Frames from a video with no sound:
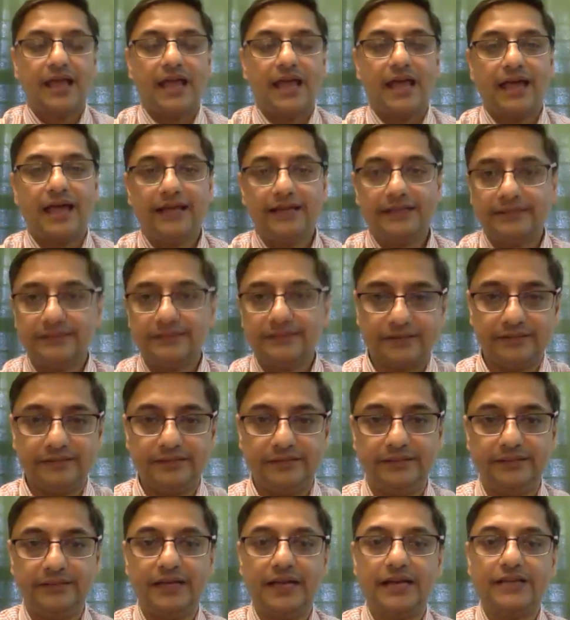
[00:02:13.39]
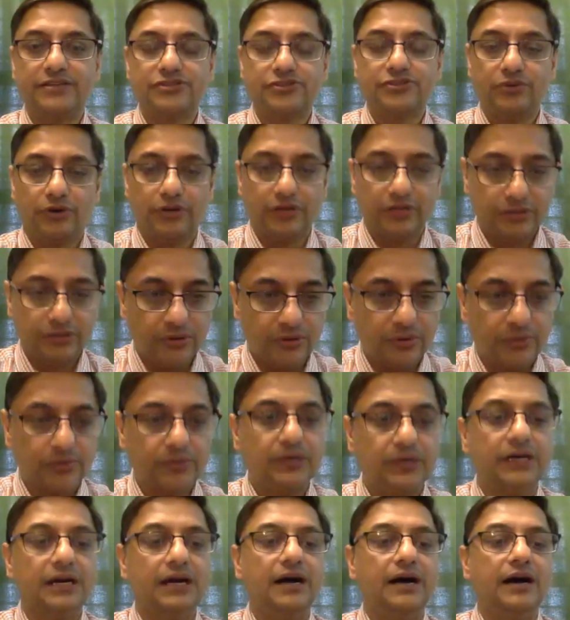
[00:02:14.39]
And as you all
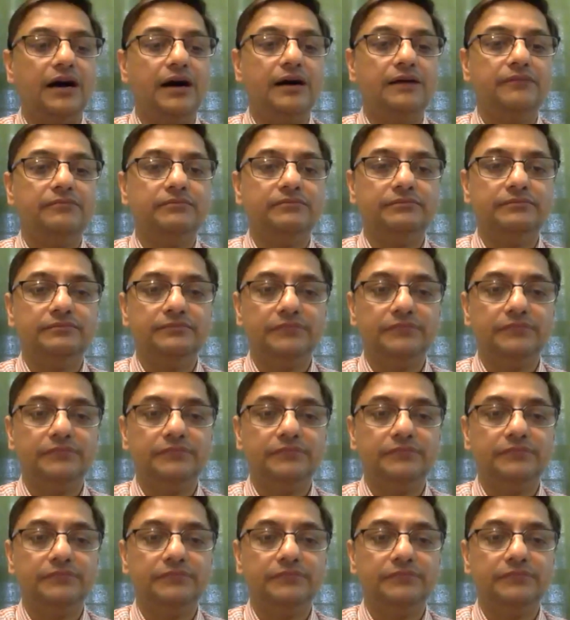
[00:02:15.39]
know, um,